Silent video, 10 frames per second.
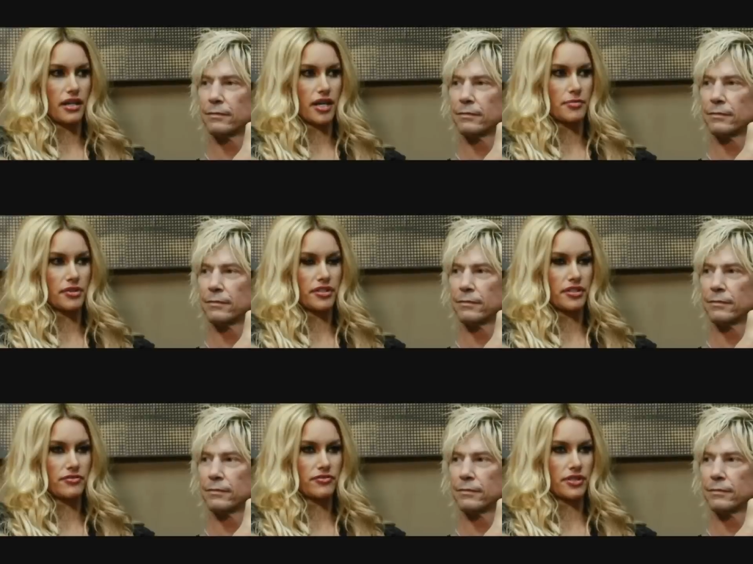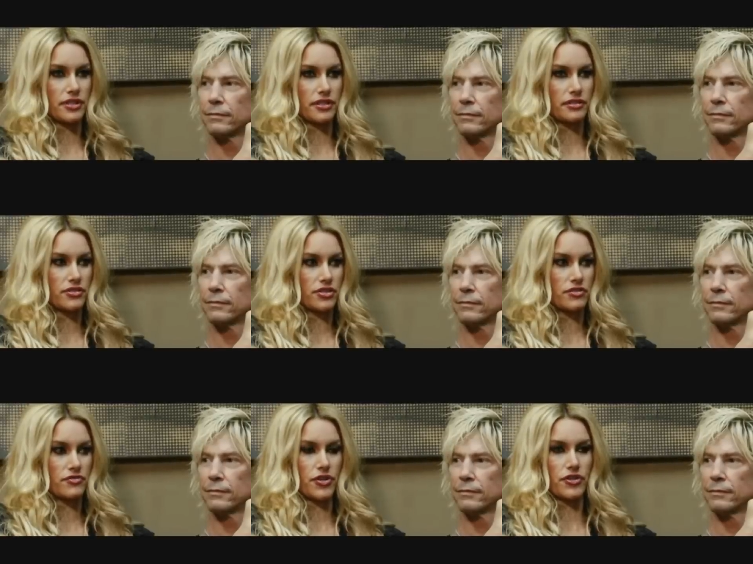Speaker 1: I believe in
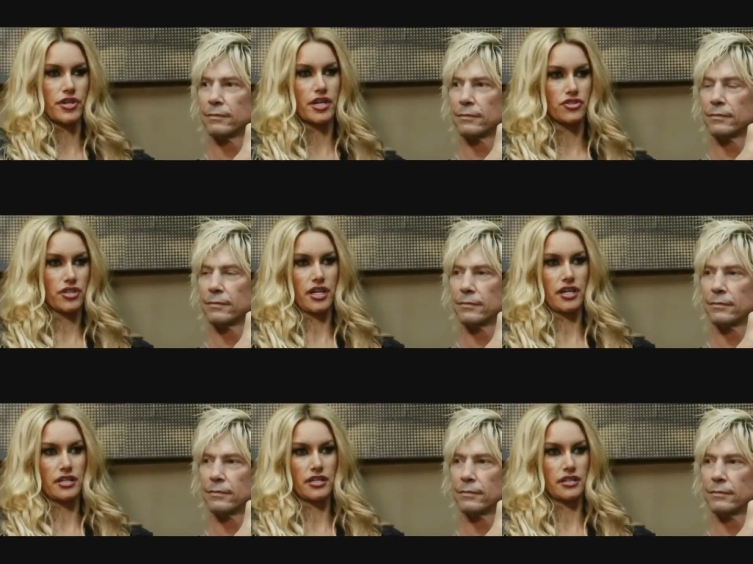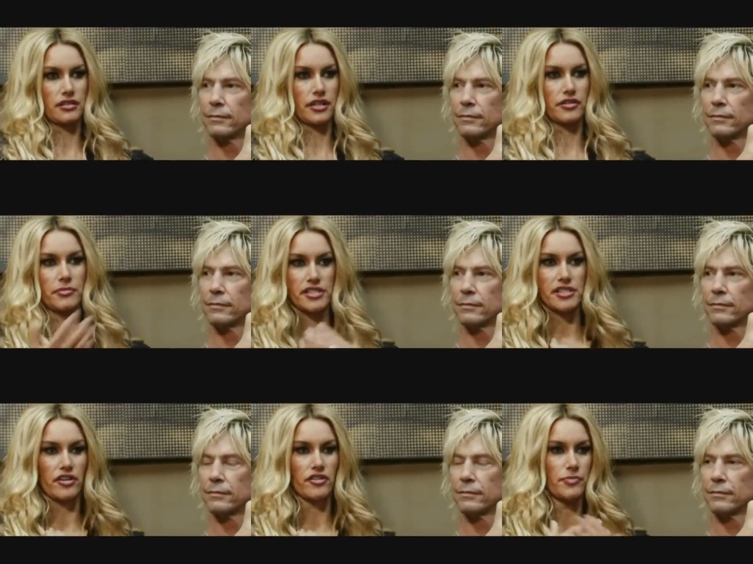just further educating not only
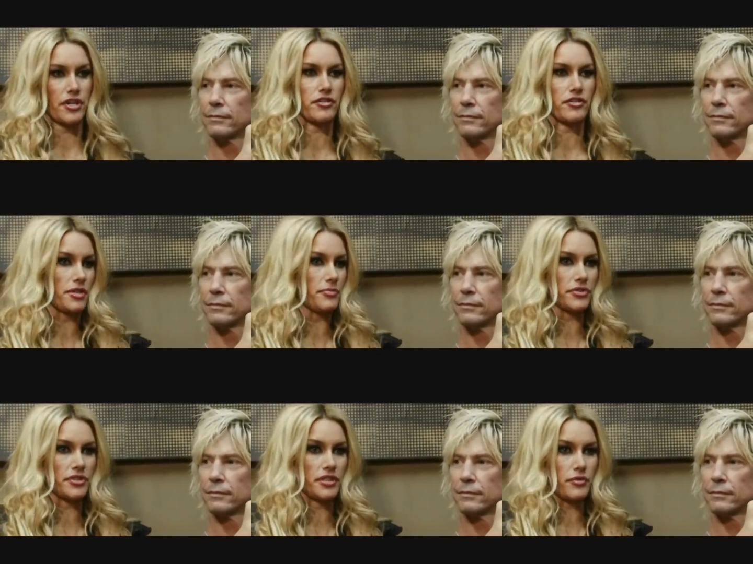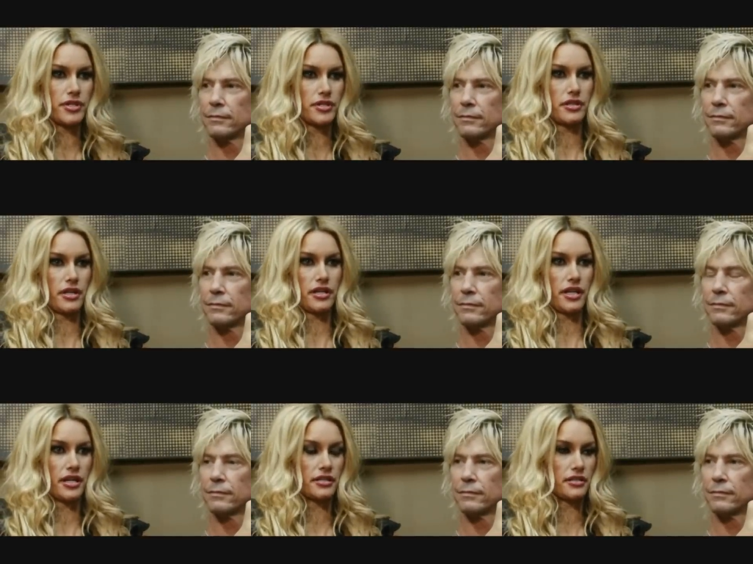myself but other people in any way I
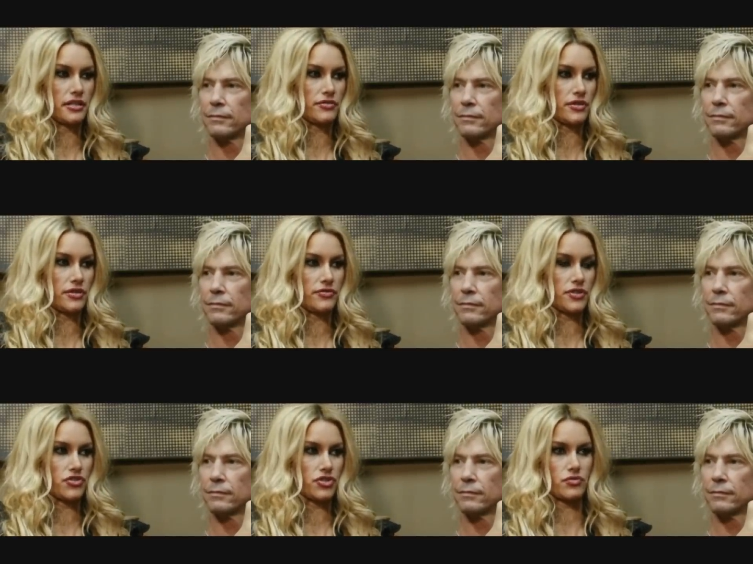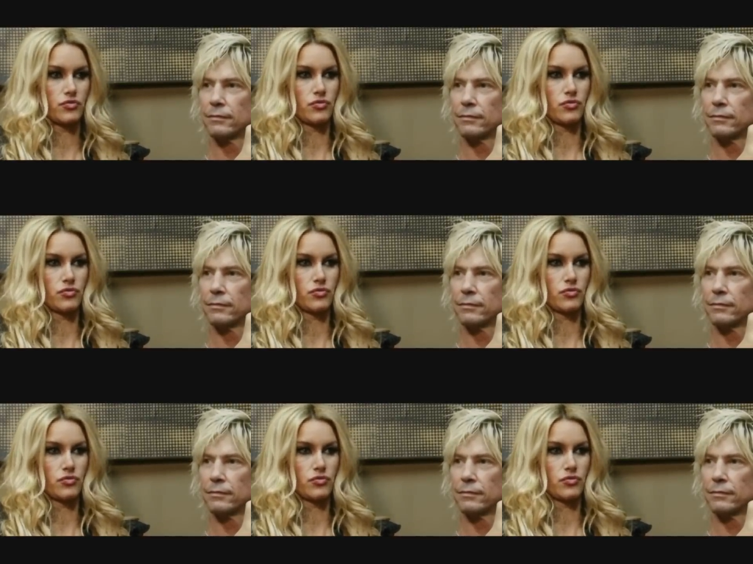can, even if it's just